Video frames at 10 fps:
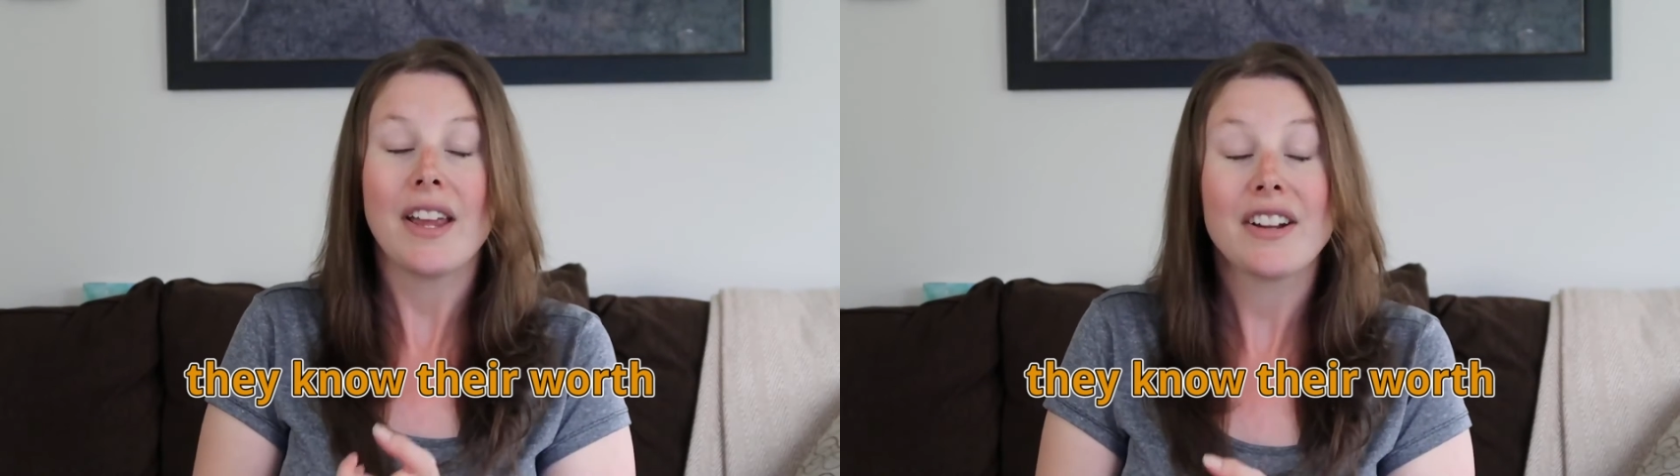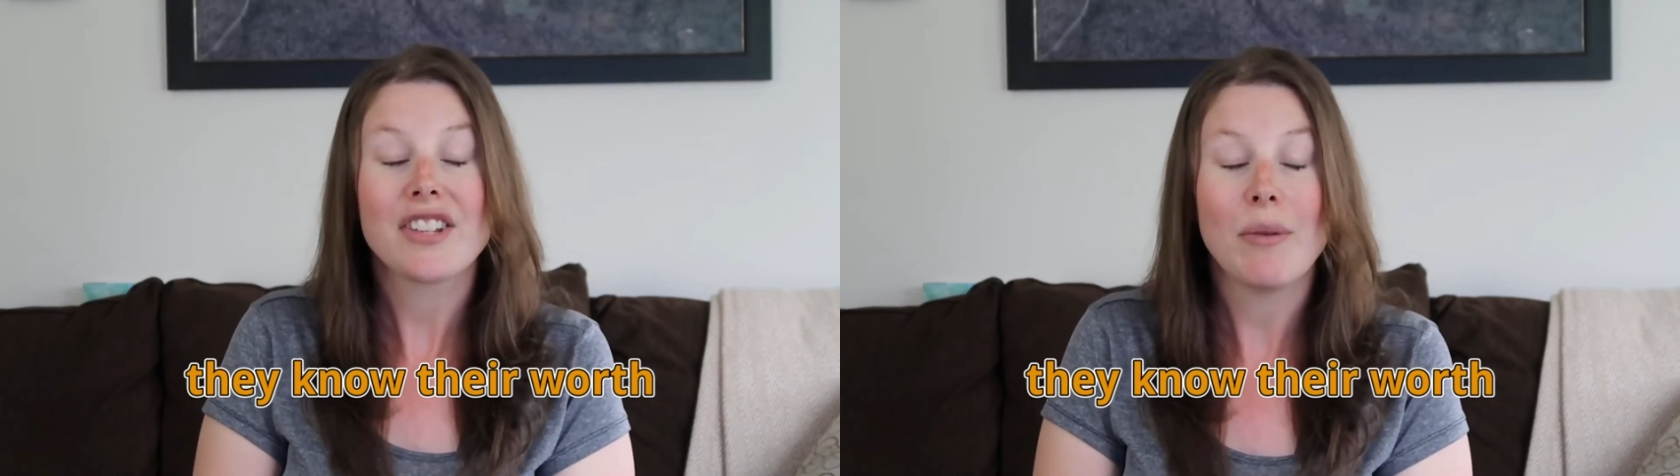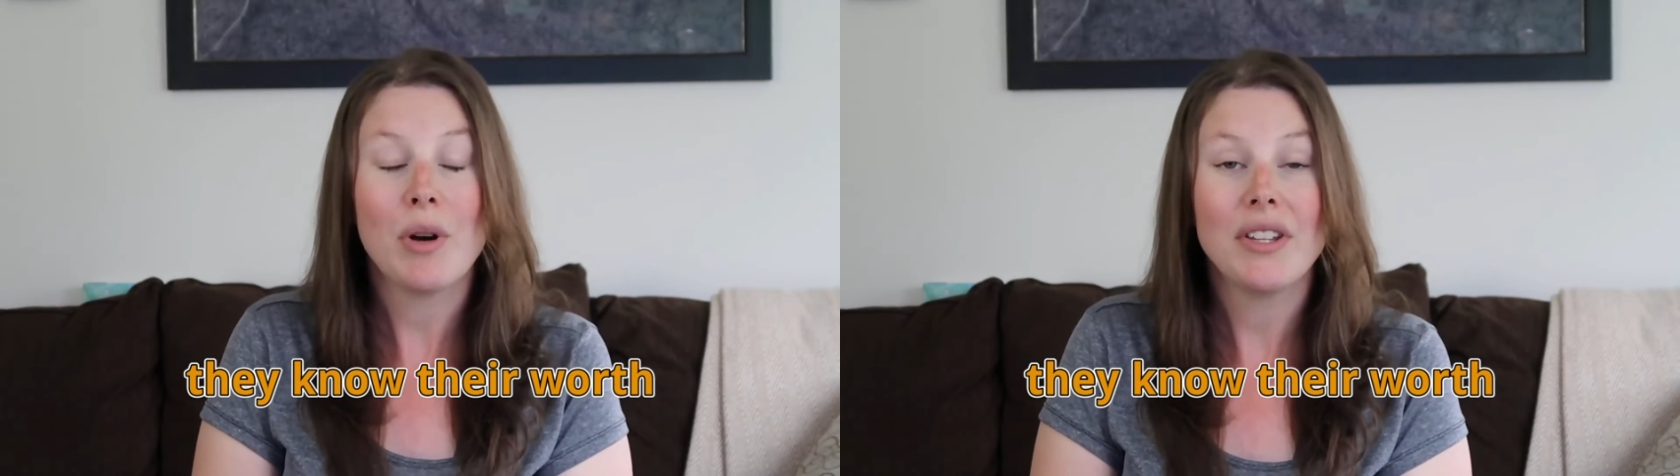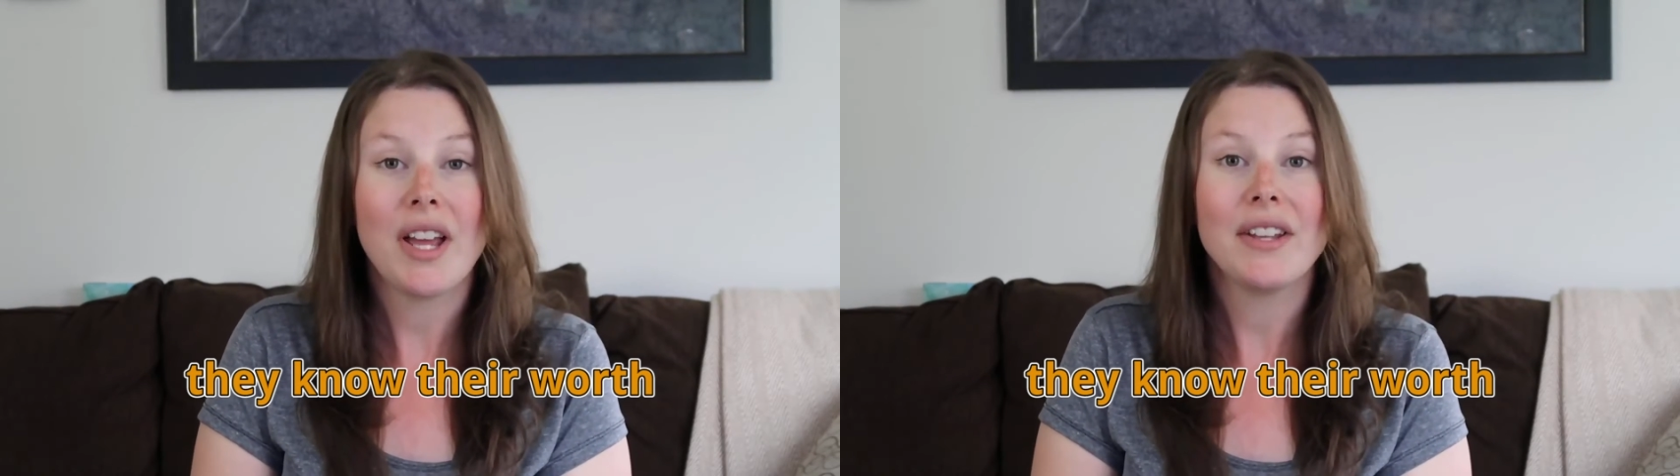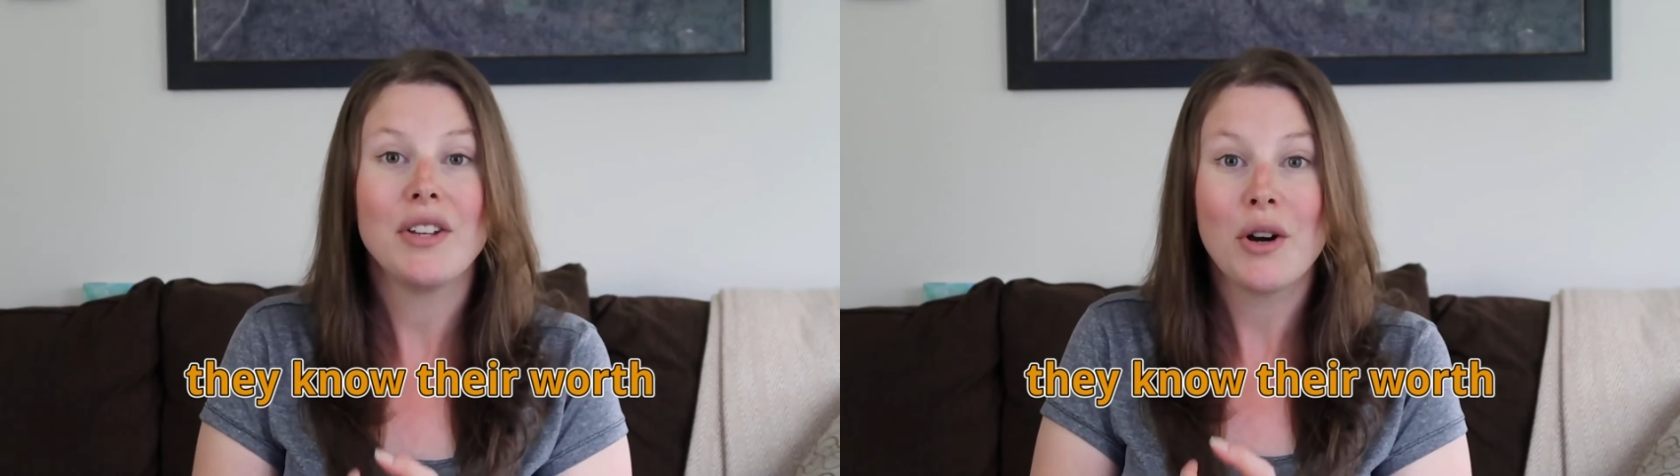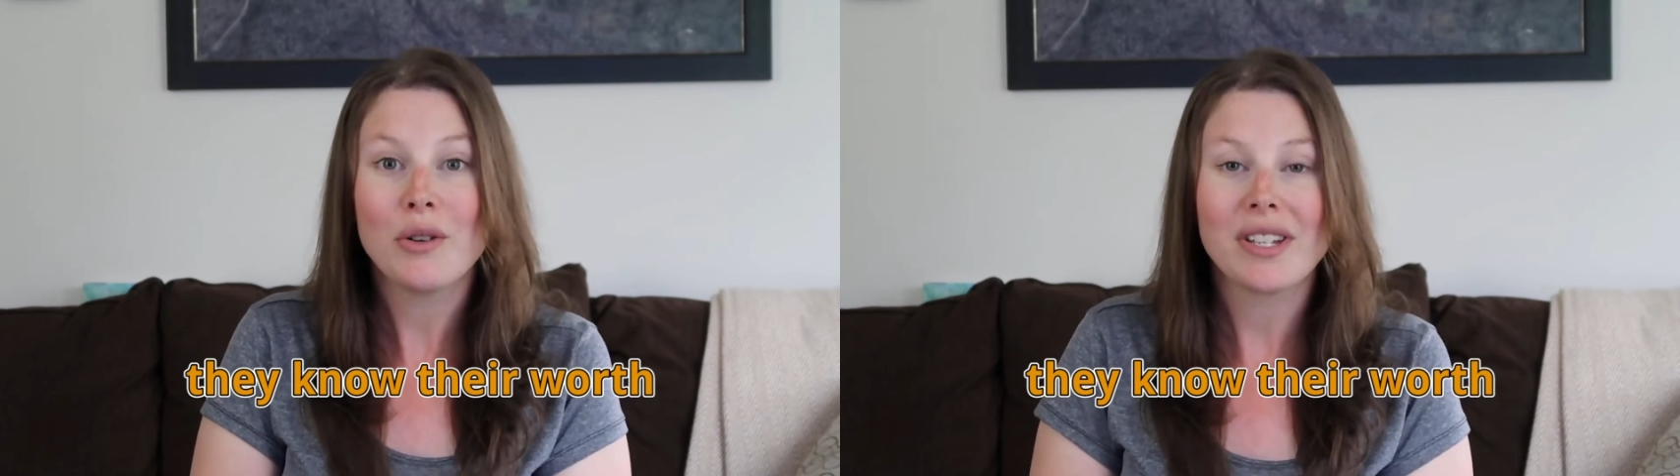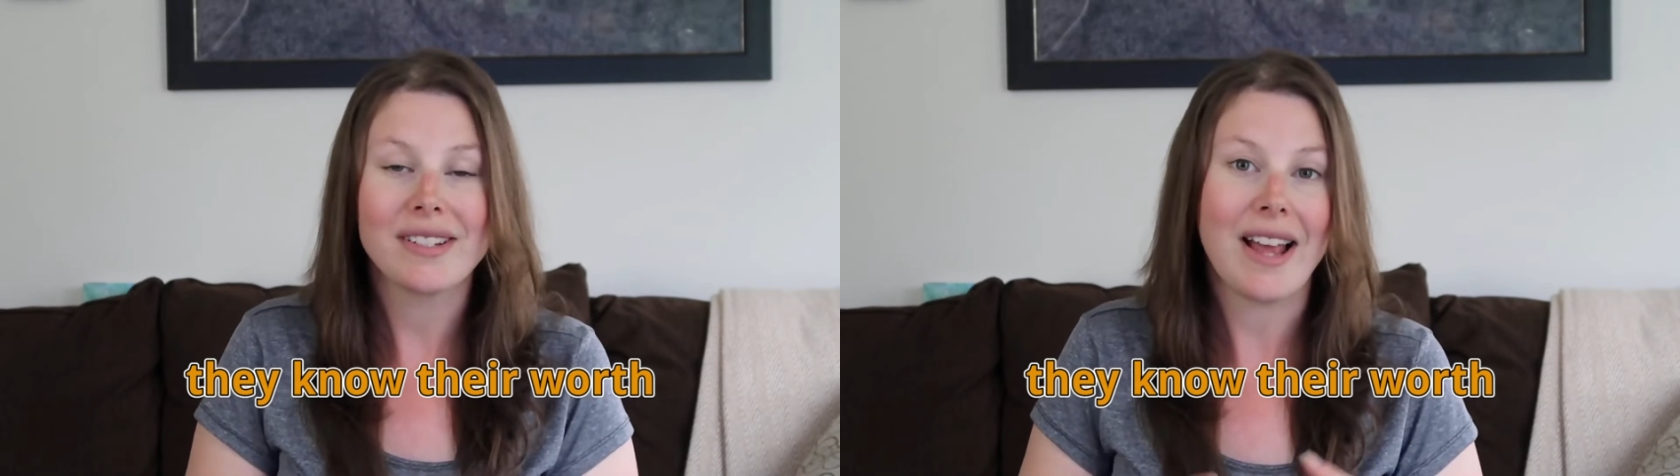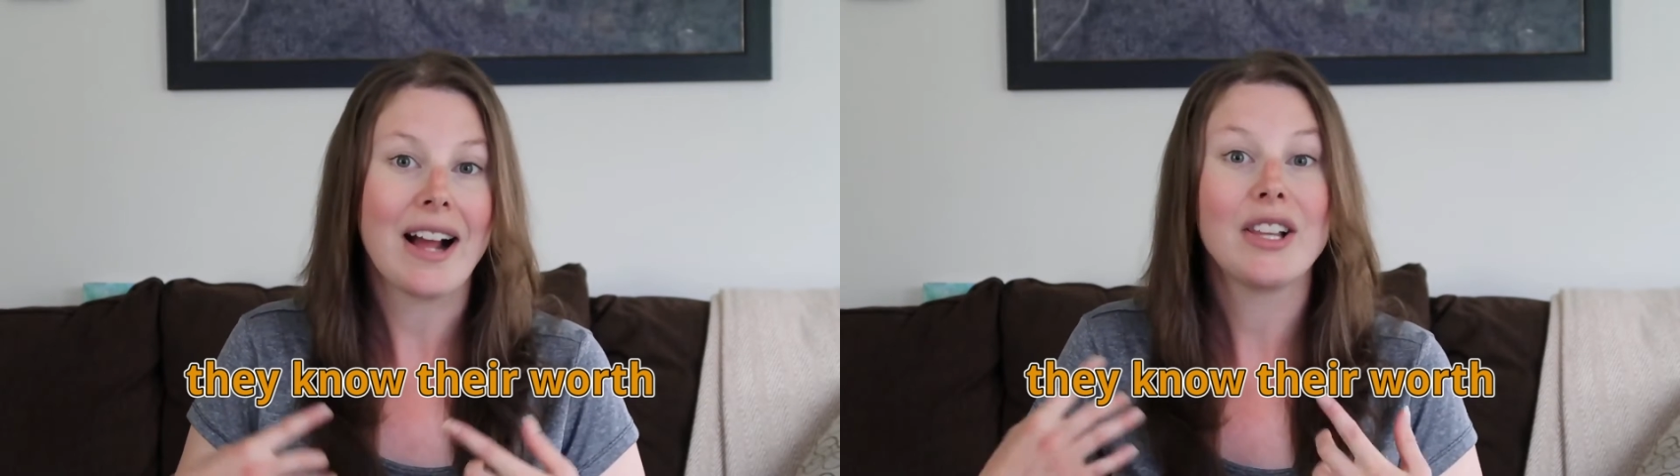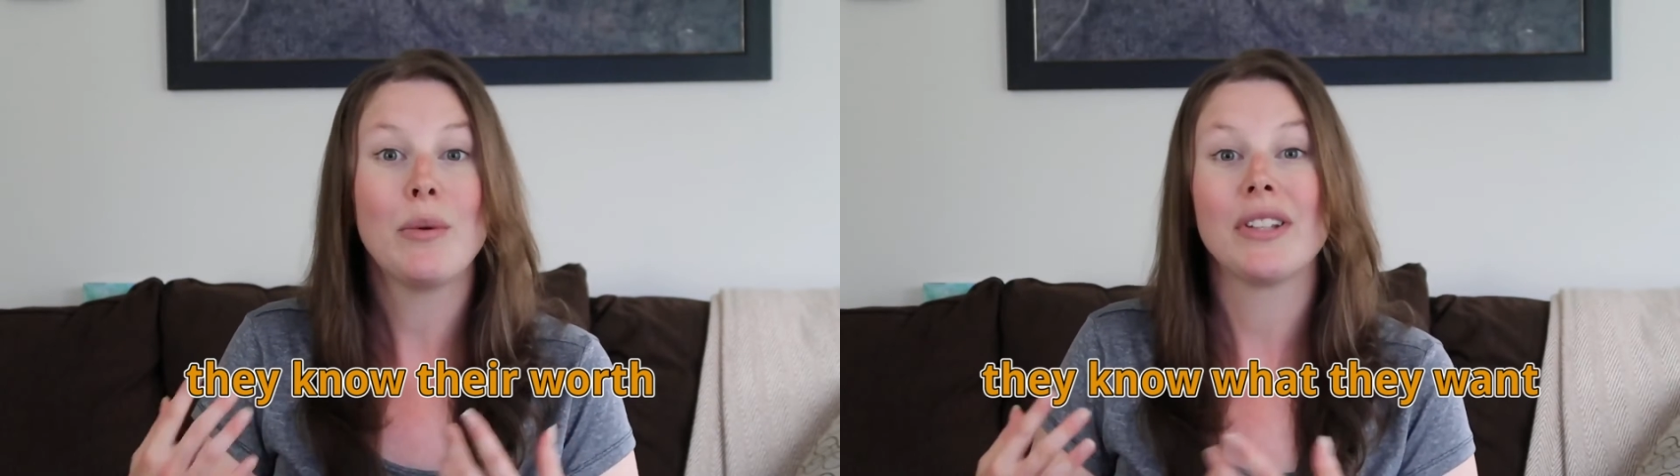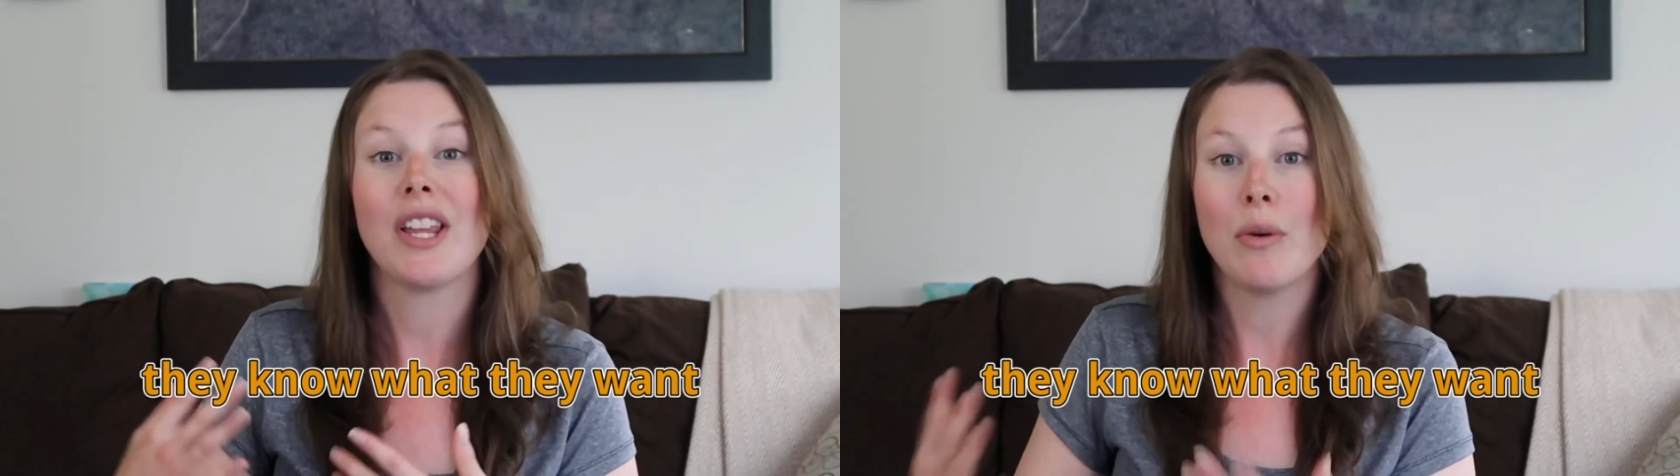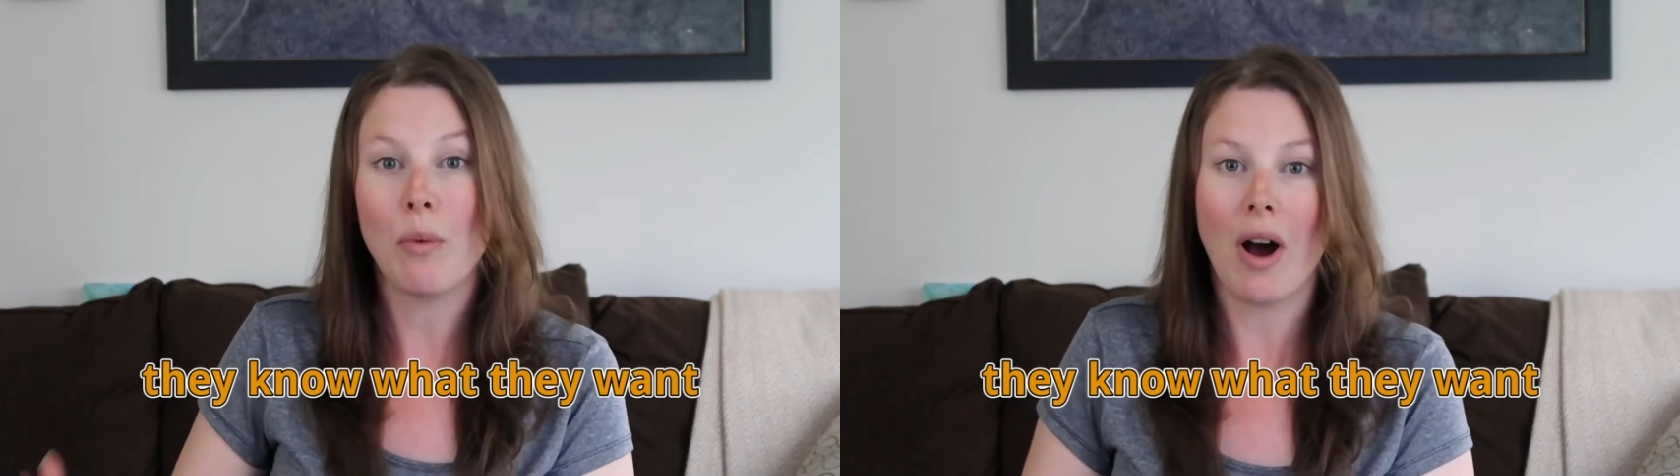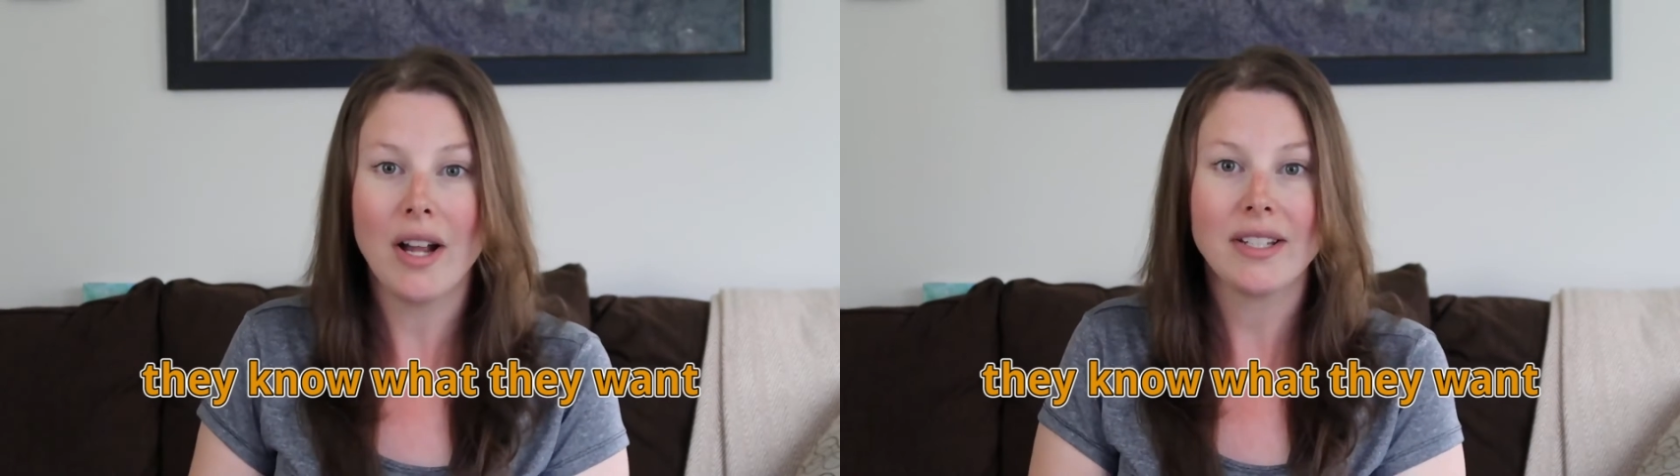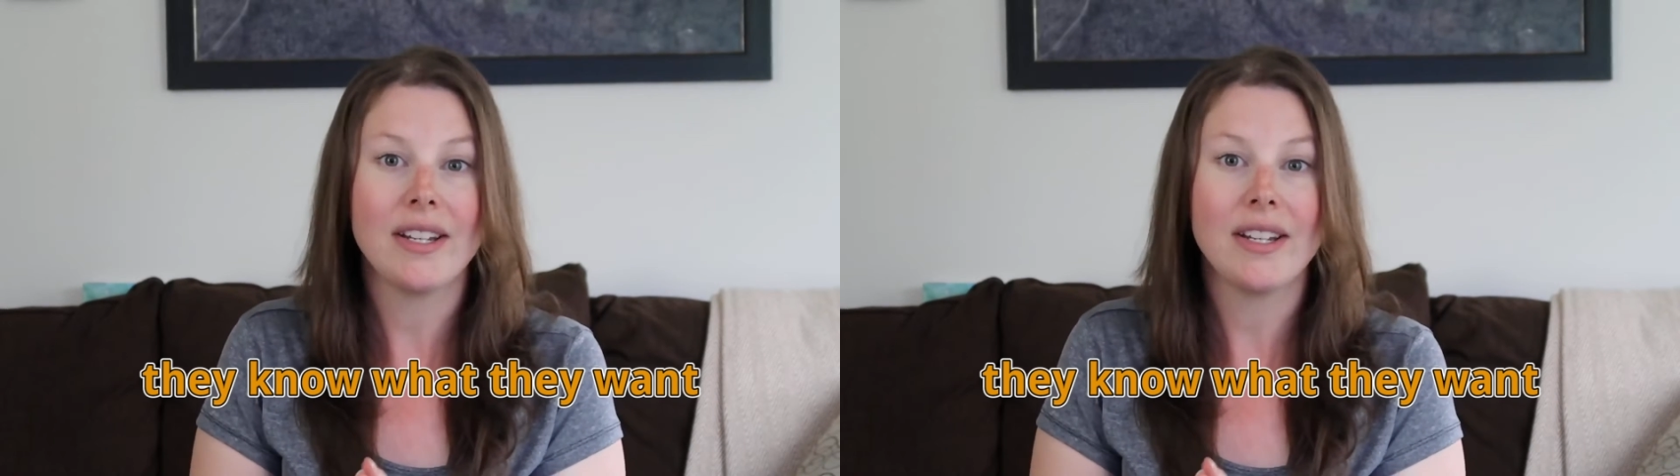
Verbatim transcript: They are someone that knows exactly what they want